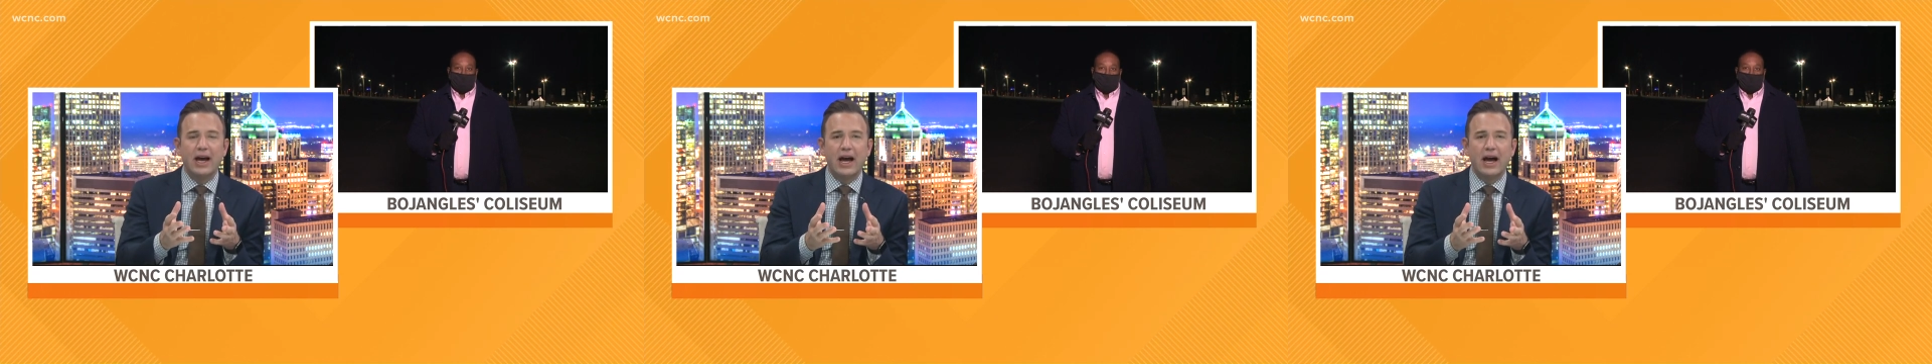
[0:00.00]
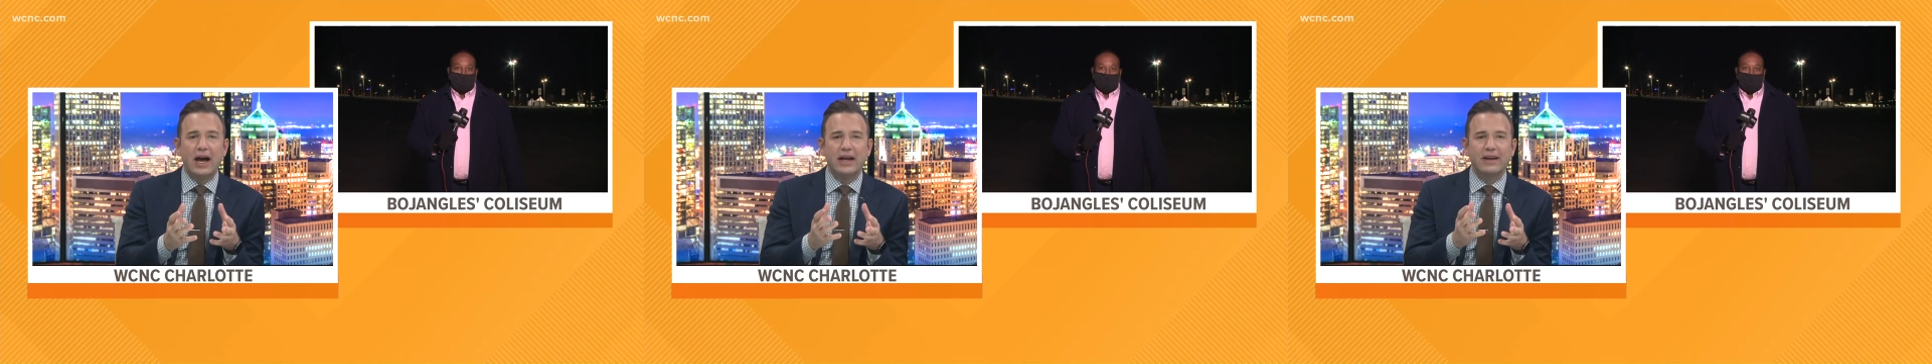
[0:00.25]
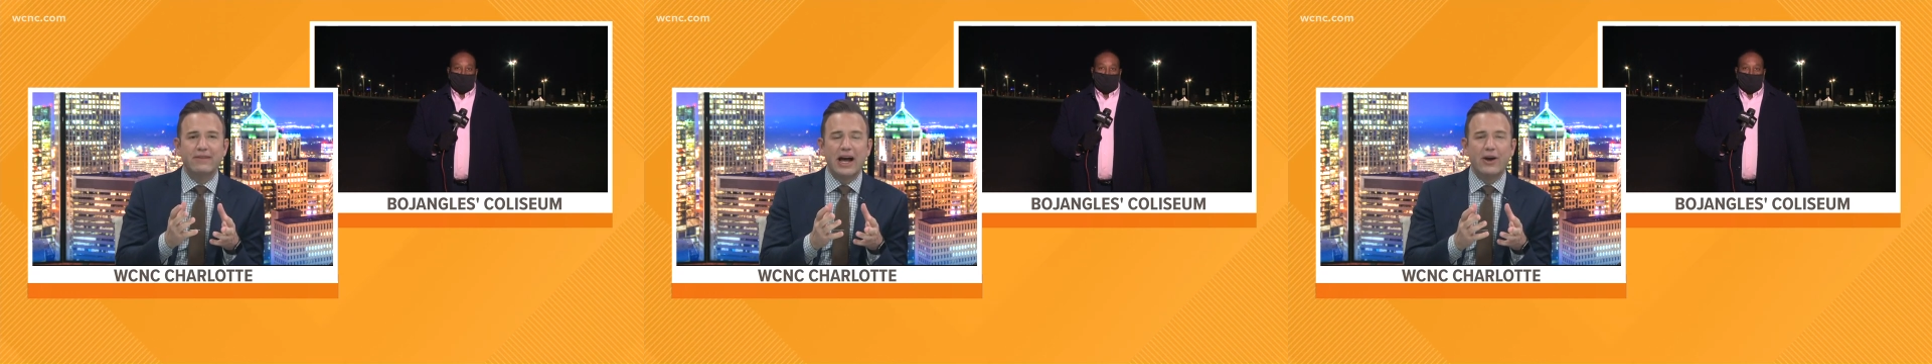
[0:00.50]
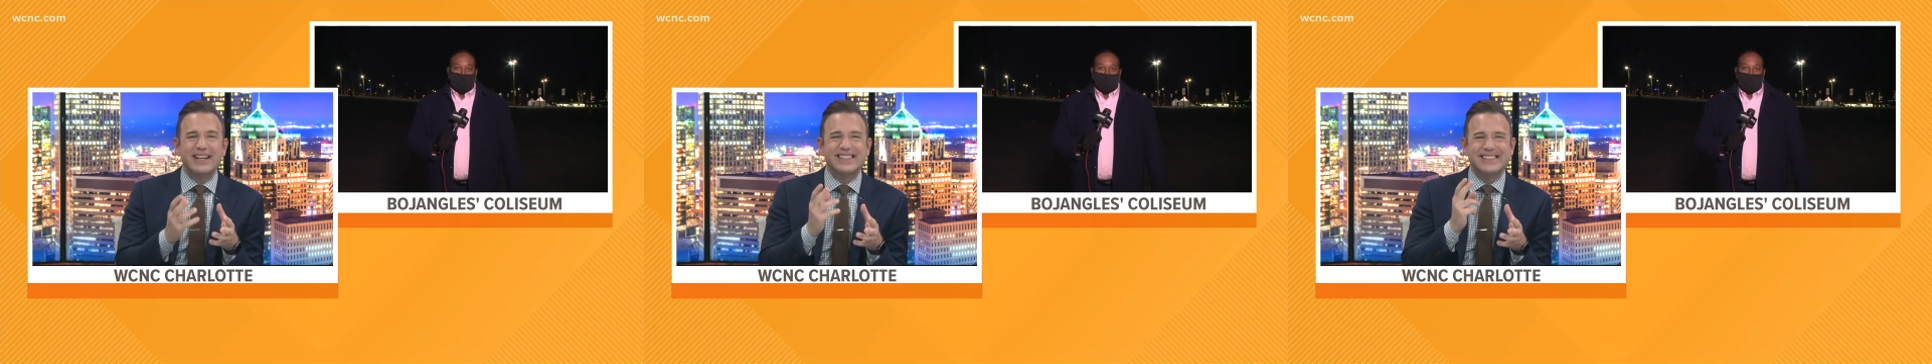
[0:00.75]
uh, giving
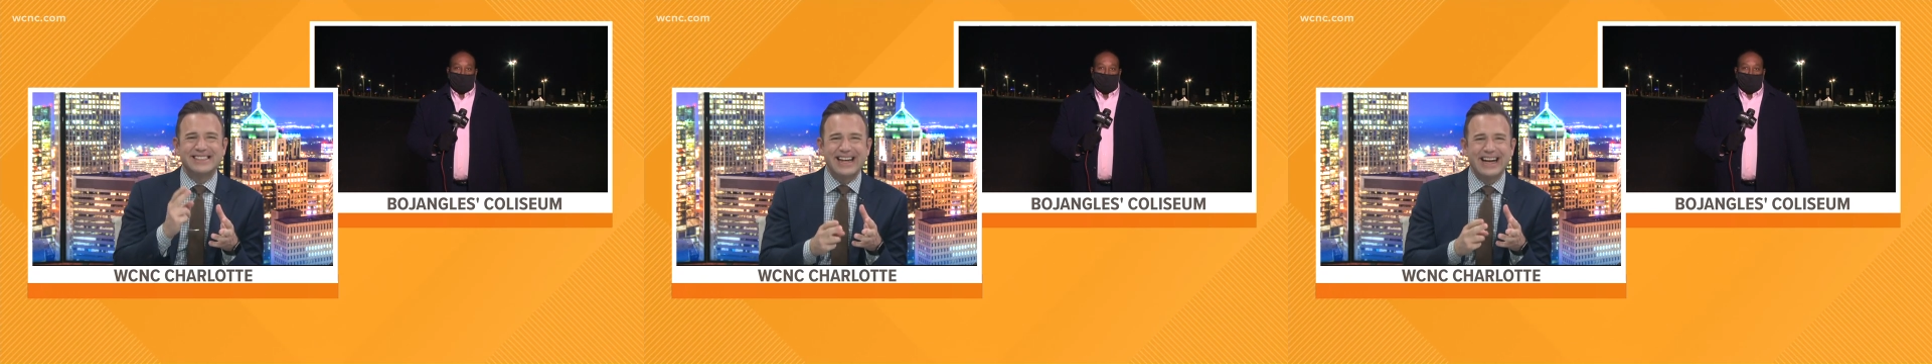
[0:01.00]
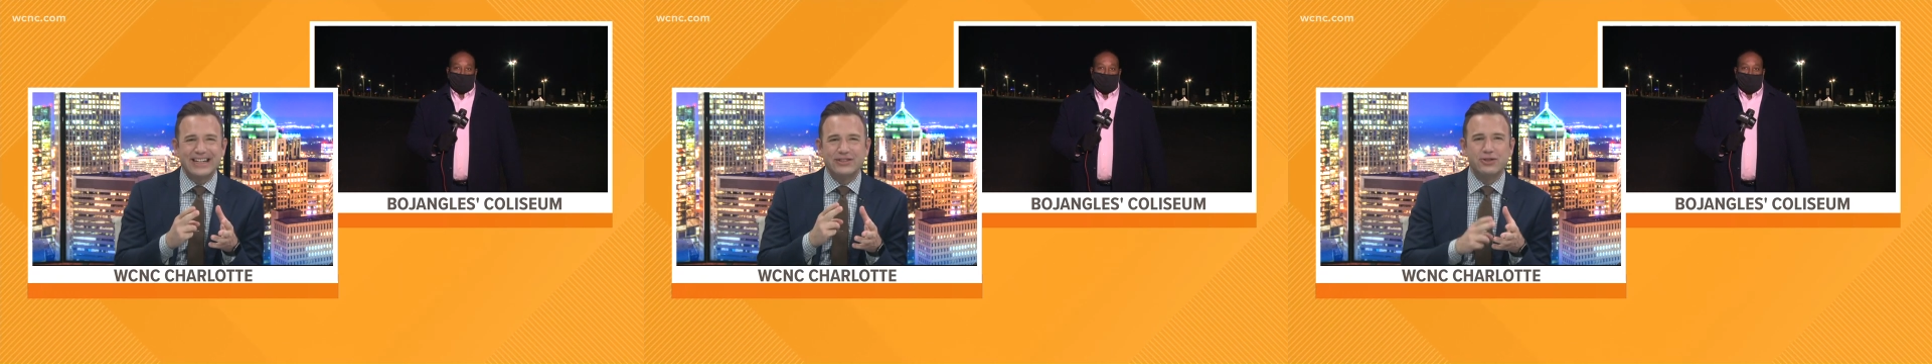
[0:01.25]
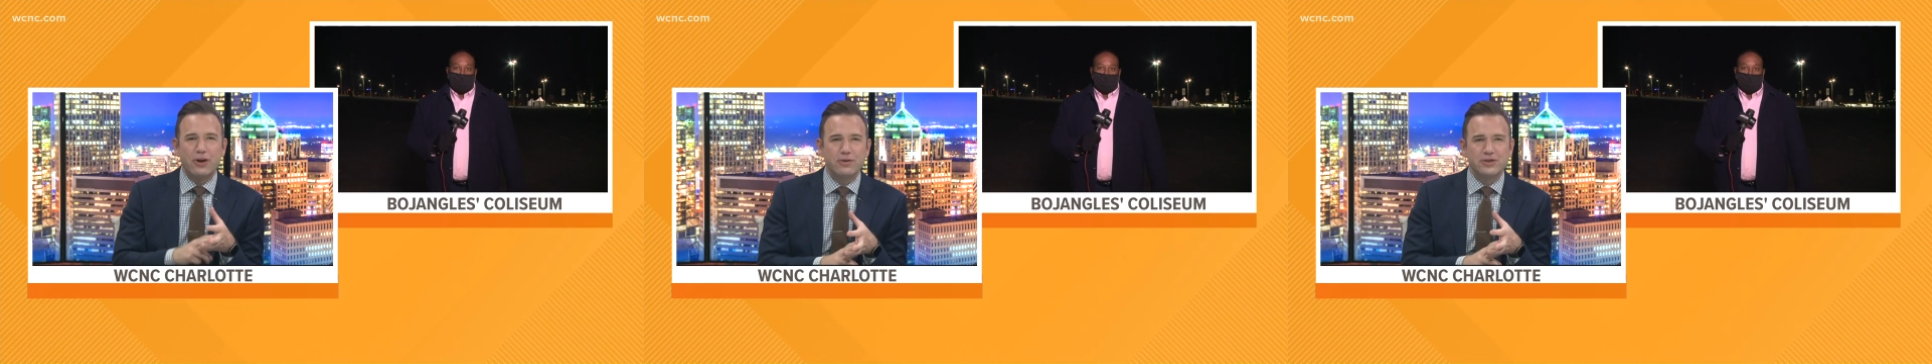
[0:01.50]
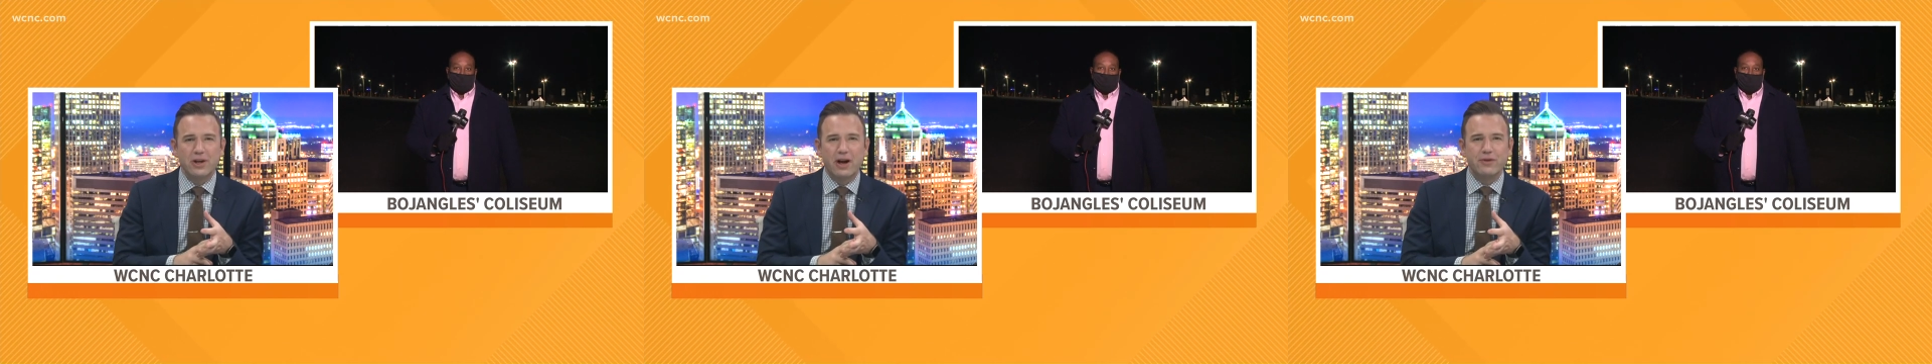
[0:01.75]
out a second
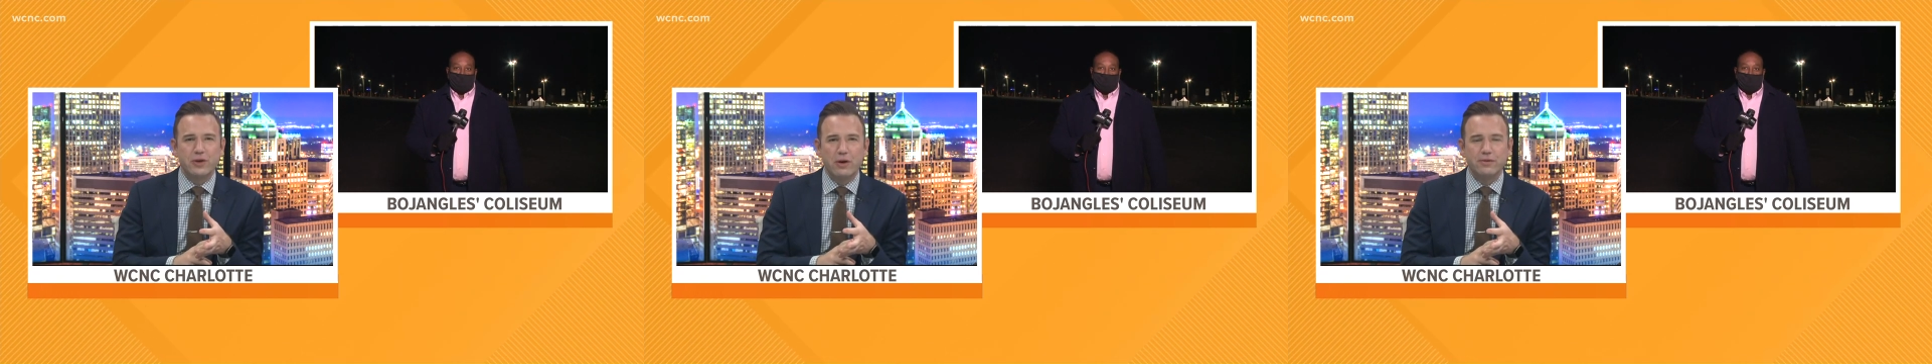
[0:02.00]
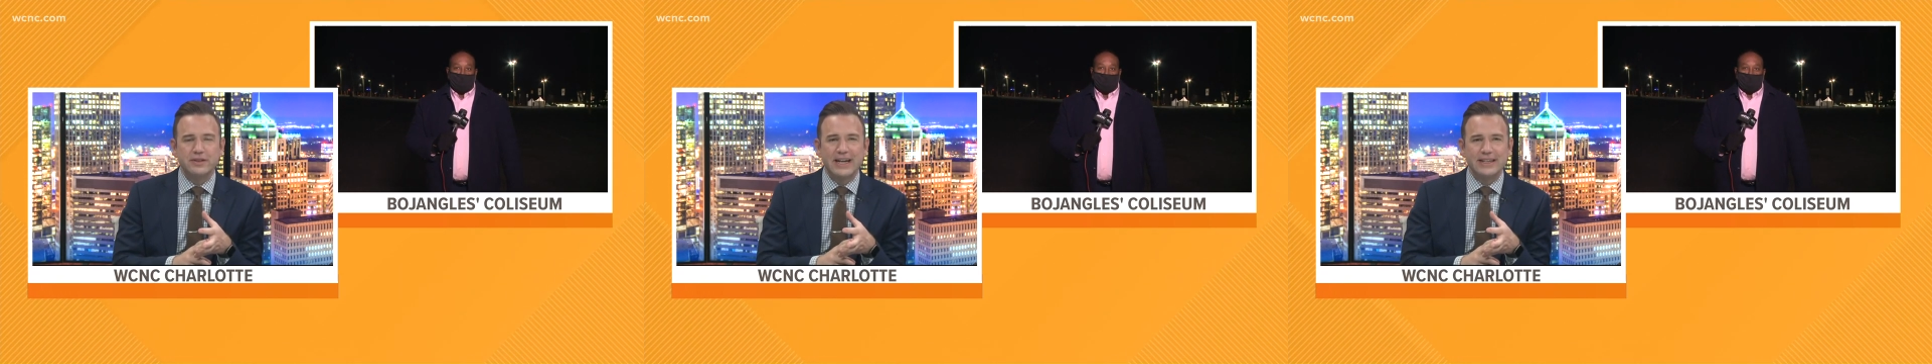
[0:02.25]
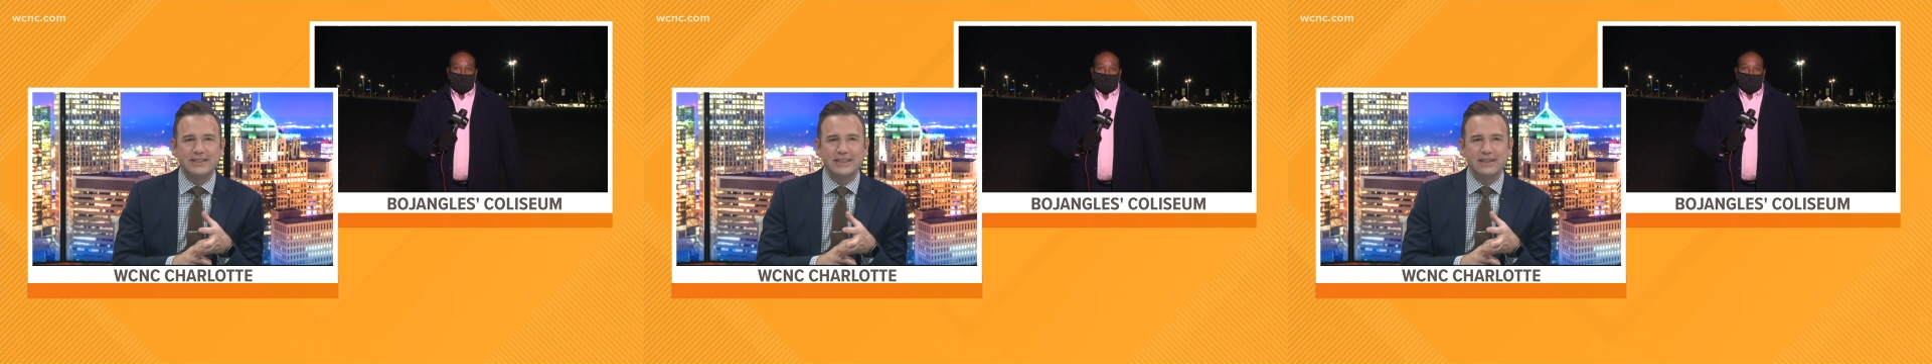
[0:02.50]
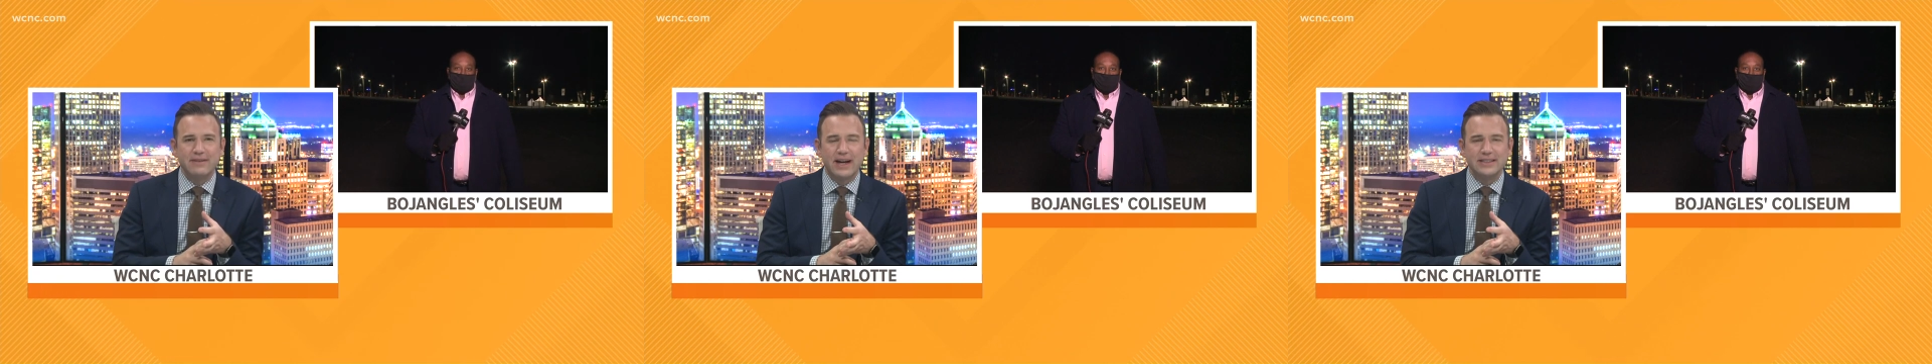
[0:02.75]
dose of the COVID
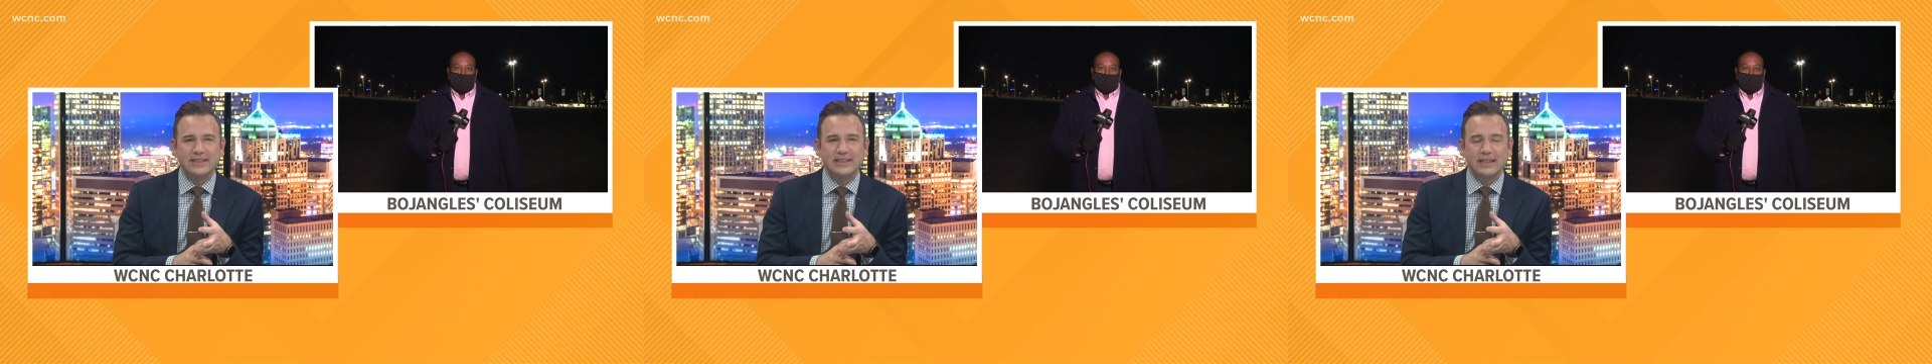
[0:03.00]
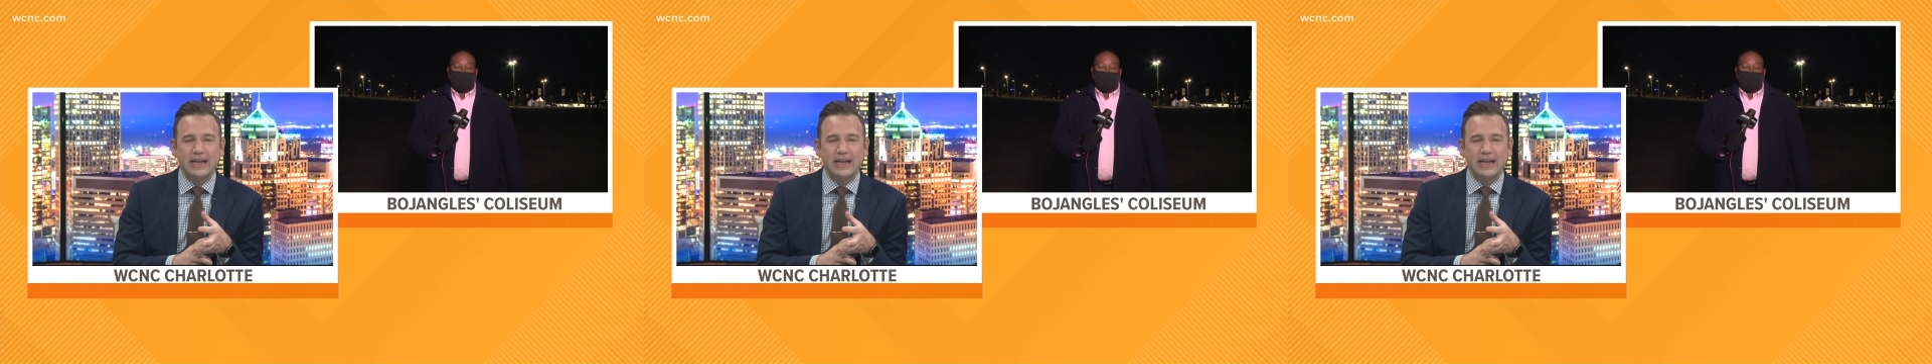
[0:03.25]
nineteen vaccine.